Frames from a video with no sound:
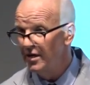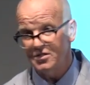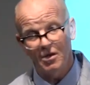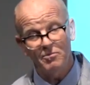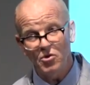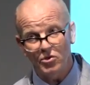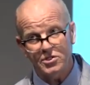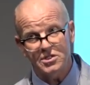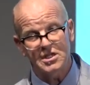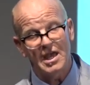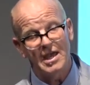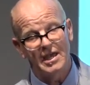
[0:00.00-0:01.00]
So I'm not
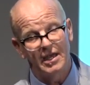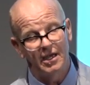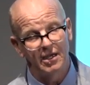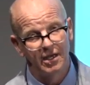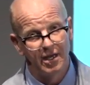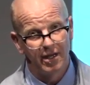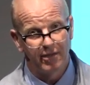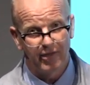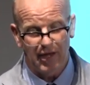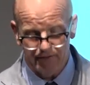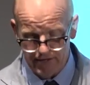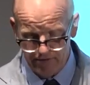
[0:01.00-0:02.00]
saying
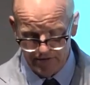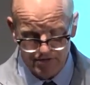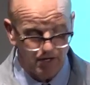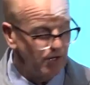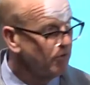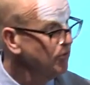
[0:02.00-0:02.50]
that there is no